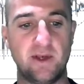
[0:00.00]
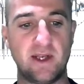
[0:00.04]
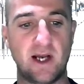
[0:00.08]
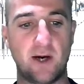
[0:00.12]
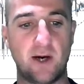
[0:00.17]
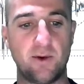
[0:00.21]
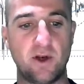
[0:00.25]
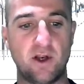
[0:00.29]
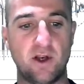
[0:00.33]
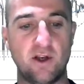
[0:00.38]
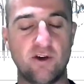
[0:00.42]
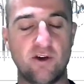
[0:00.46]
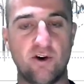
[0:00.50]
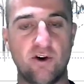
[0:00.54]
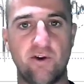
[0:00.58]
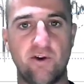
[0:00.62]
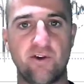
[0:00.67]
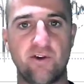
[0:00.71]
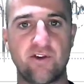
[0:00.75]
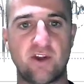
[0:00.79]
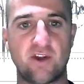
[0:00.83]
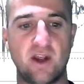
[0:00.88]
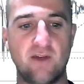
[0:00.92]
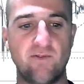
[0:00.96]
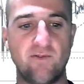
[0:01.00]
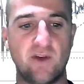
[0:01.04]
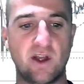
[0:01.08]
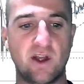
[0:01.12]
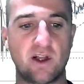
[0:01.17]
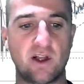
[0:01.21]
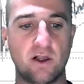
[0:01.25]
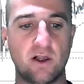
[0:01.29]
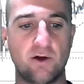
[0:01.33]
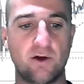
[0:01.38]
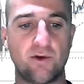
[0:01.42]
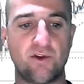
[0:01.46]
down and your orders are getting very
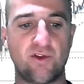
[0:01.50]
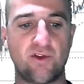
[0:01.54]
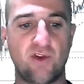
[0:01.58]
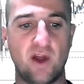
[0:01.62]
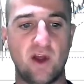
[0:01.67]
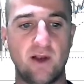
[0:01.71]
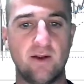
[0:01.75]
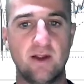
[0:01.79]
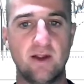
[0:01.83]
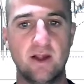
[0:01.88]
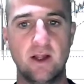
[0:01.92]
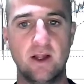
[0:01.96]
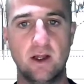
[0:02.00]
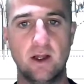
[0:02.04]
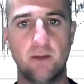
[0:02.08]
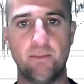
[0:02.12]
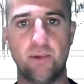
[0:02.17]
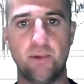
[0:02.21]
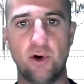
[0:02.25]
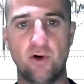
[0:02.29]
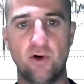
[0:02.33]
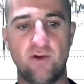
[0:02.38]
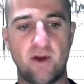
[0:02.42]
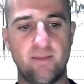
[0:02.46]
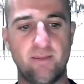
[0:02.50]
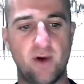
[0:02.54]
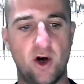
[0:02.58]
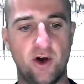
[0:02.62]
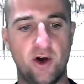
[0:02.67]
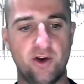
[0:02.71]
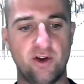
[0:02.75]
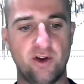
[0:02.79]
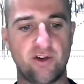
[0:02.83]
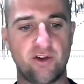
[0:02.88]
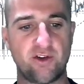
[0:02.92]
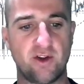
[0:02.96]
close, then pull them
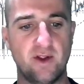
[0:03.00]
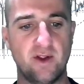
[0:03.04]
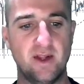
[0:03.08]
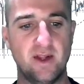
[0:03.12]
orders